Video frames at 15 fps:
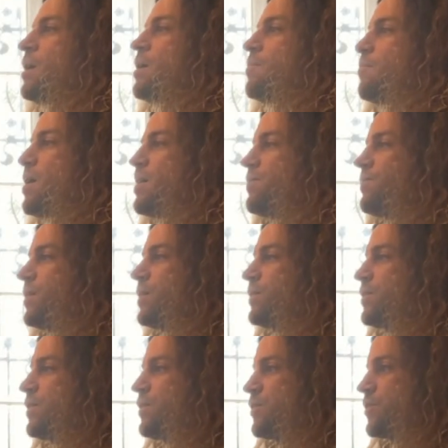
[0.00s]
My
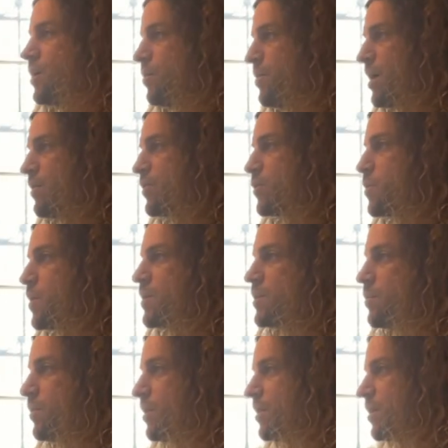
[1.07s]
feelings are my
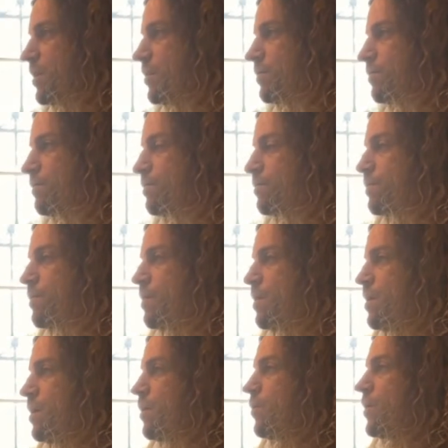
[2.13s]
responsibility. When